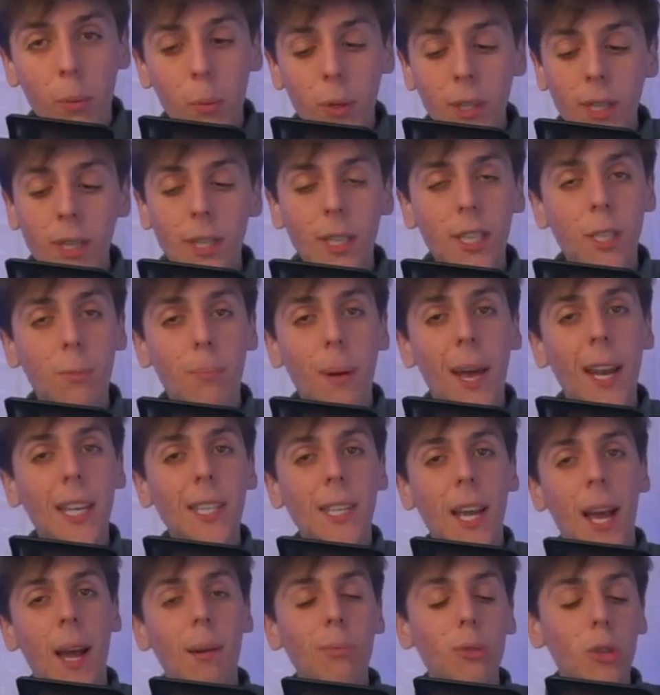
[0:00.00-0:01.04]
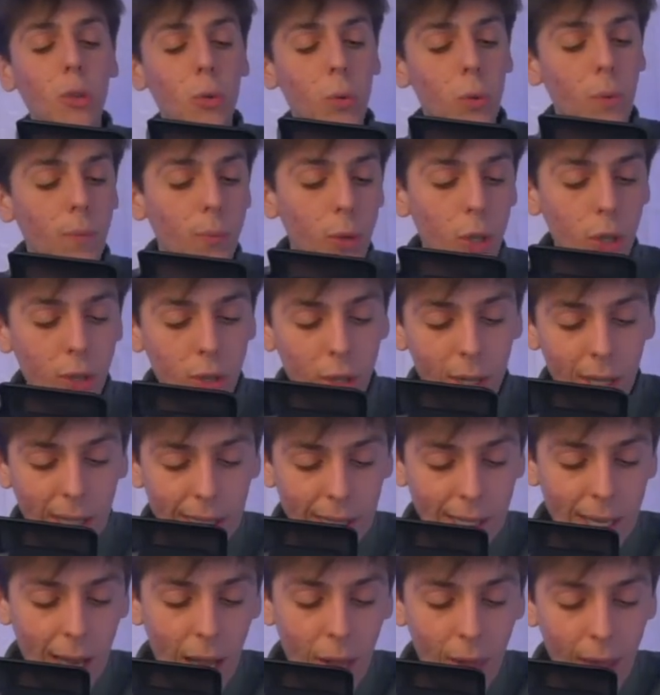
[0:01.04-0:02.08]
which is a Spanish app to just
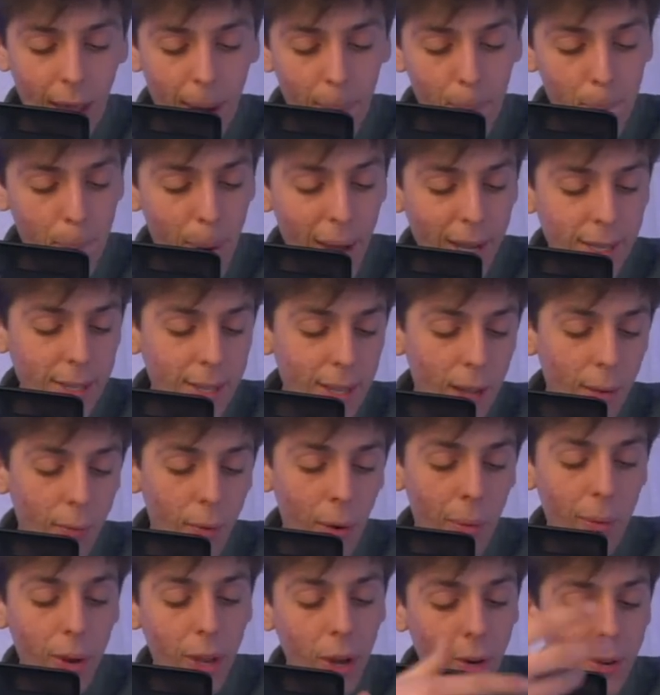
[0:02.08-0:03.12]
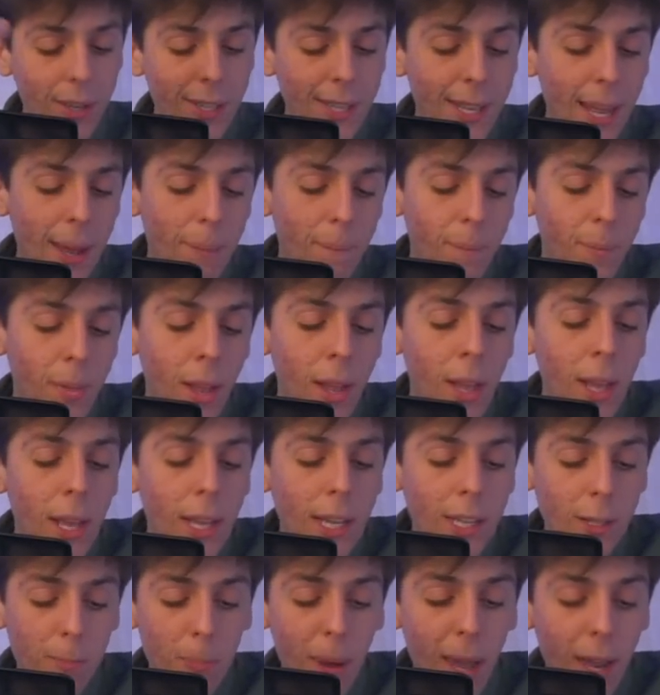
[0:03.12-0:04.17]
sell and buy stuff over here in Spain.
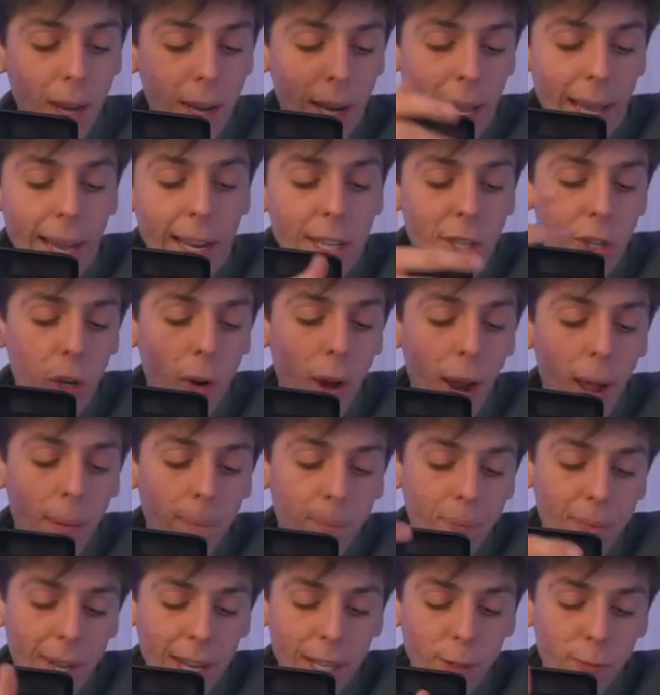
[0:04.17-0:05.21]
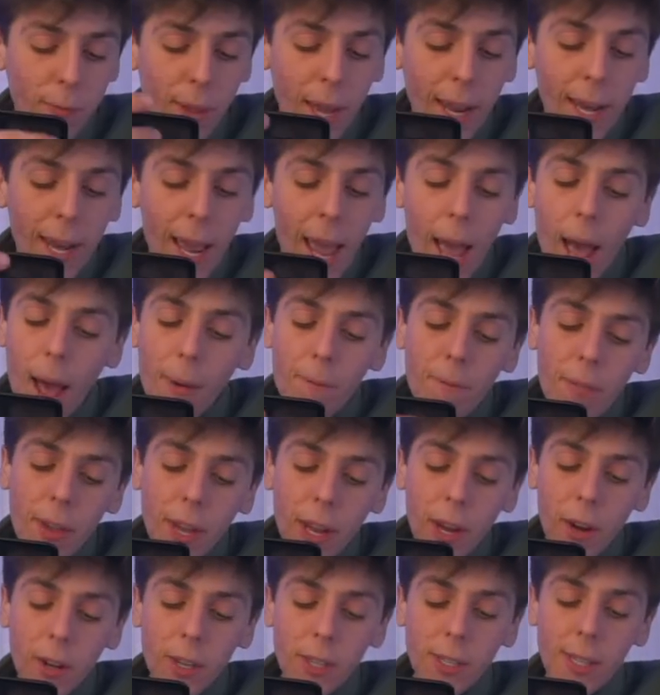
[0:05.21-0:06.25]
Spain, Instagram, TestFlight, App
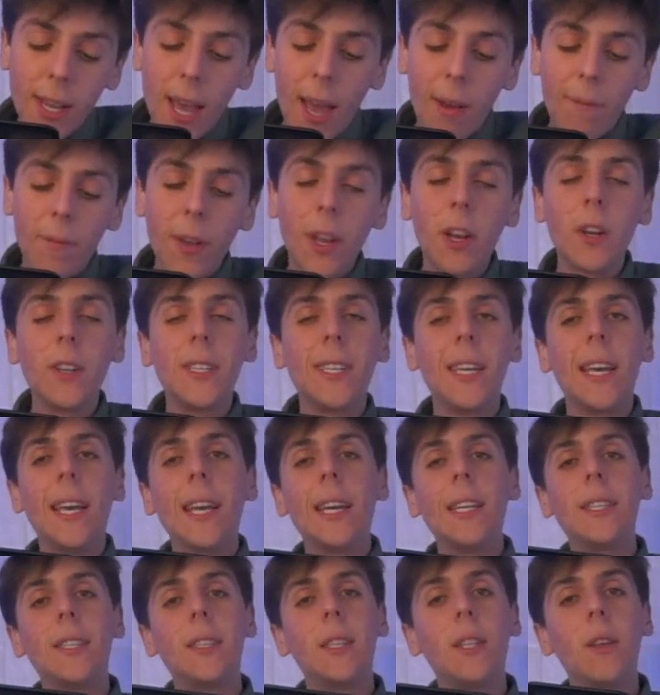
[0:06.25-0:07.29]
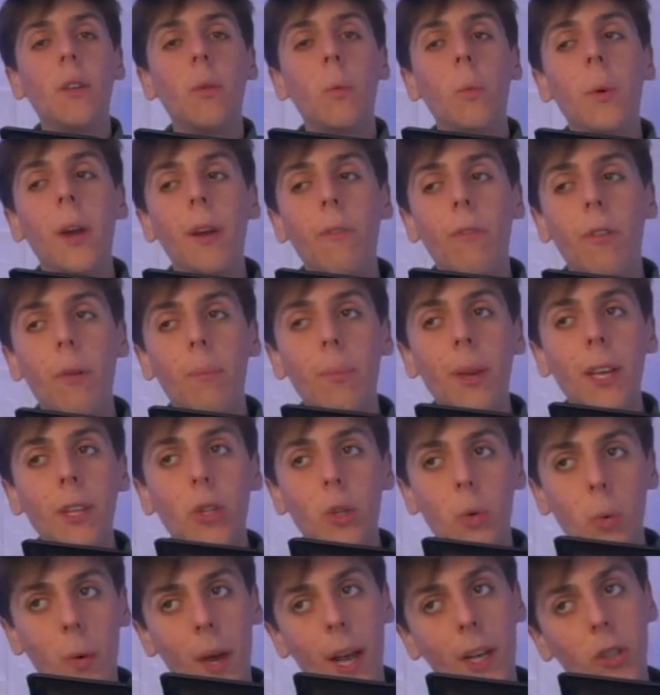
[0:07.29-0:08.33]
Figures. App Figures is the way for me
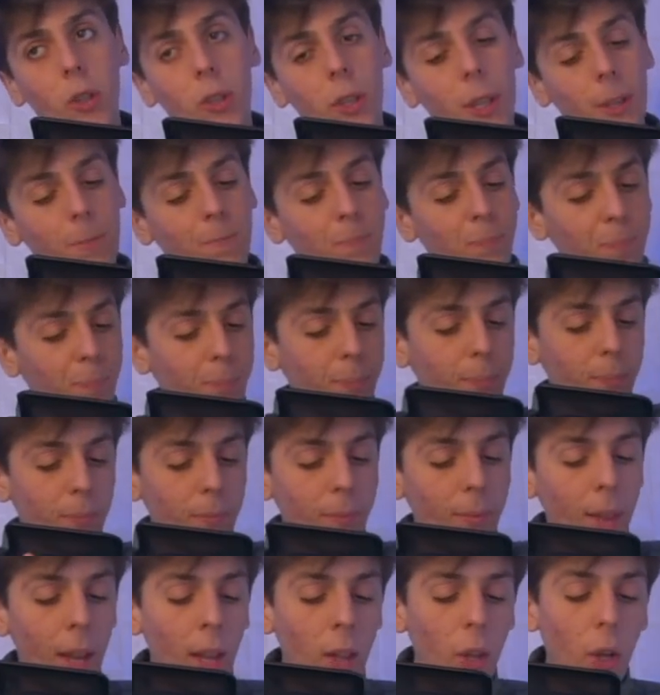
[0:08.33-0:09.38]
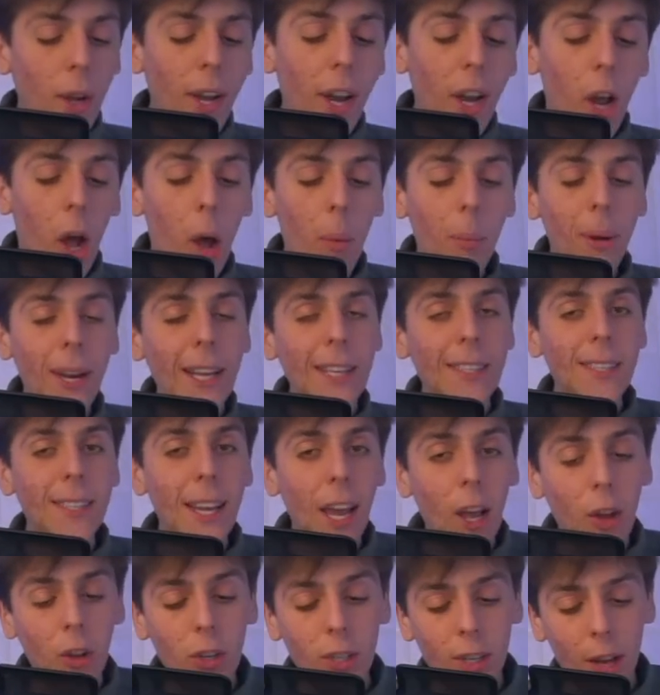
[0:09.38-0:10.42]
to actually look at how many
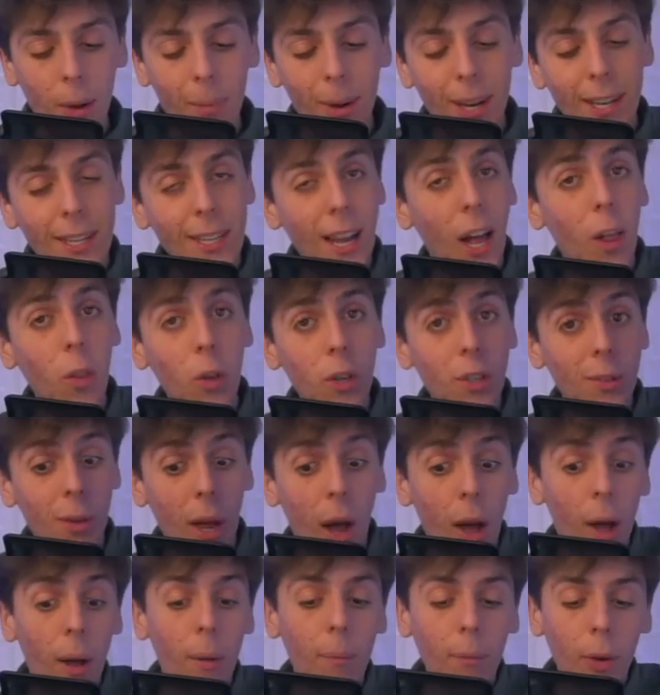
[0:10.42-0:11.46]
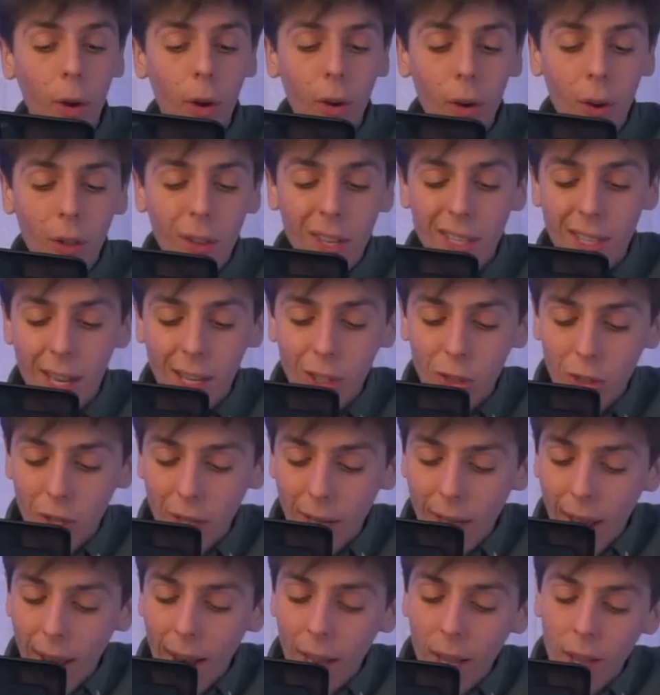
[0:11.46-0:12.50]
sales, how many downloads um, kernel is actually
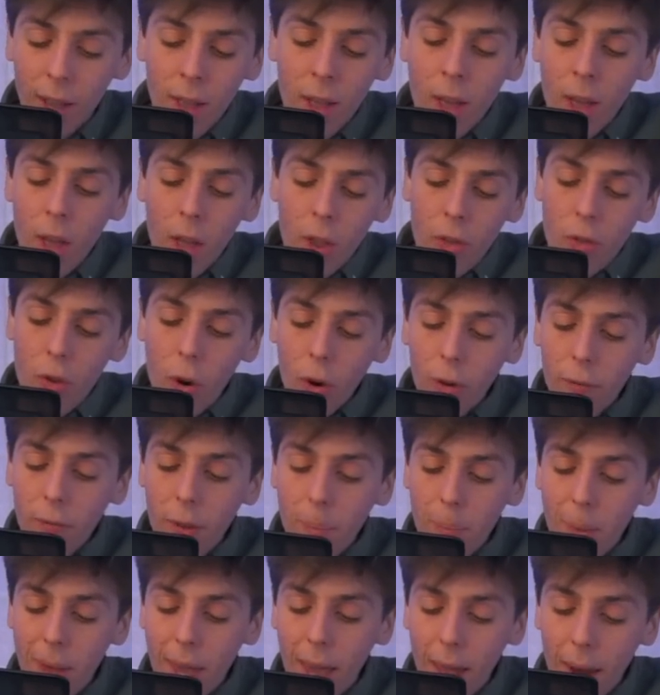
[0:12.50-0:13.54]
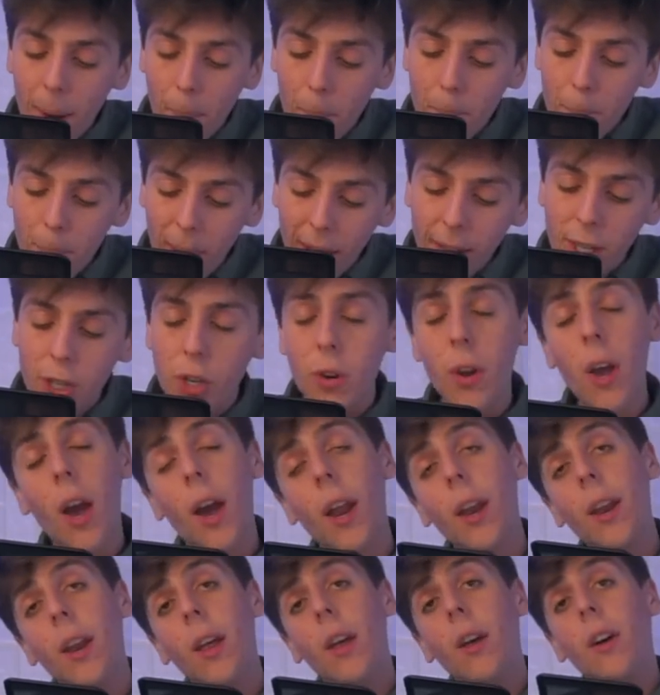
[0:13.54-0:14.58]
getting. NordVPN,
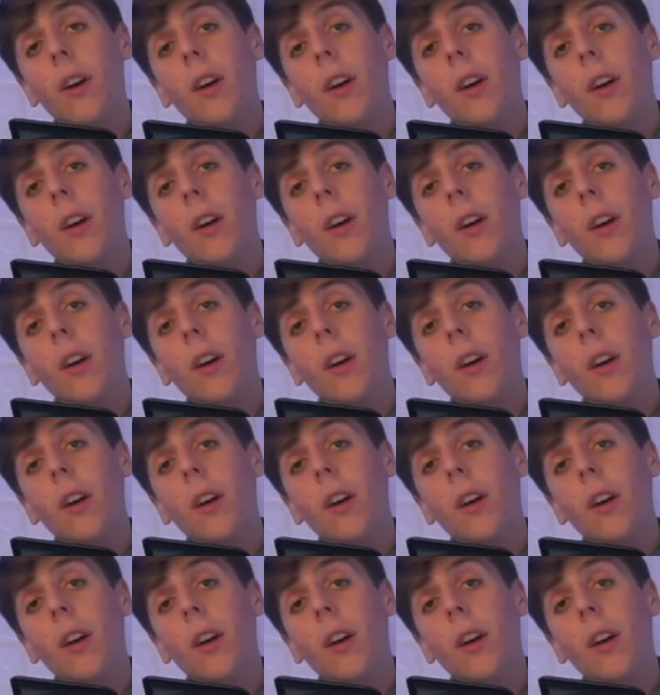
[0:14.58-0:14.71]
Patreon.